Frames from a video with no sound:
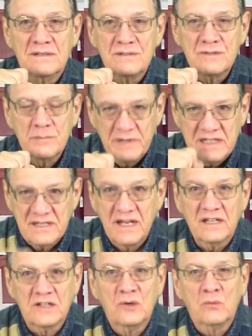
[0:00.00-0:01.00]
to be
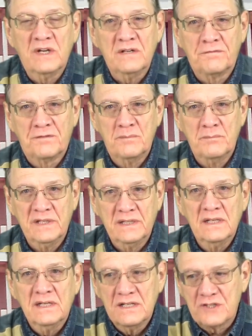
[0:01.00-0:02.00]
taken away from
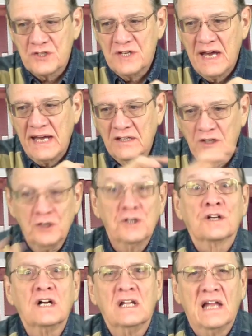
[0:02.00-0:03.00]
me. It's not going
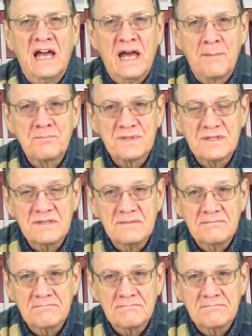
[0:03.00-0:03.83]
to collapse.